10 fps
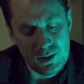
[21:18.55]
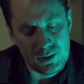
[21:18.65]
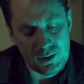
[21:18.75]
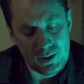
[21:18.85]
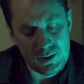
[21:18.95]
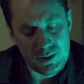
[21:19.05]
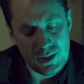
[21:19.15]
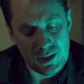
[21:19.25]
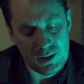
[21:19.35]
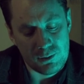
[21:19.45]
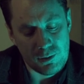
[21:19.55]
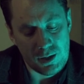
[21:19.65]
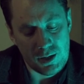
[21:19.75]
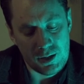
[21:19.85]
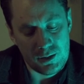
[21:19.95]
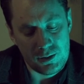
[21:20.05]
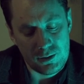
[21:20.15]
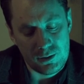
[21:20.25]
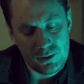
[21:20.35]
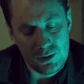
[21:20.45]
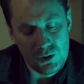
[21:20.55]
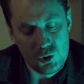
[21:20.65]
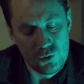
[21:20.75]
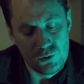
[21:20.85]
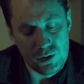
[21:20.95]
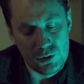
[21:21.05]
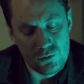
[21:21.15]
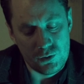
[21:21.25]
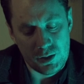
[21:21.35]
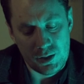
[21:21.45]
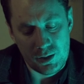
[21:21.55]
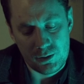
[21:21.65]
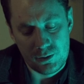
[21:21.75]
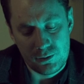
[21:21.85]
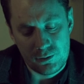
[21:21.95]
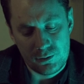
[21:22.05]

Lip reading: the next day in my head, over and over again.